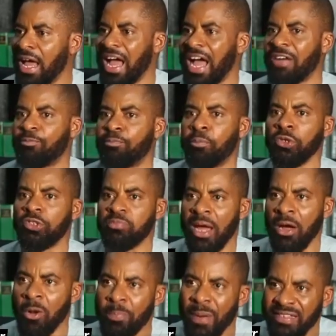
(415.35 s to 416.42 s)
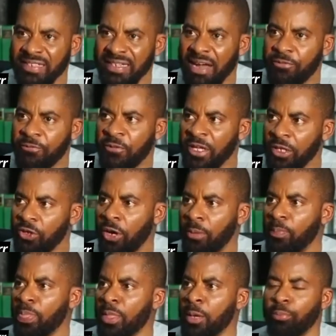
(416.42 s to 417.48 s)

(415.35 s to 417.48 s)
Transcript: I've put my own personal freedom.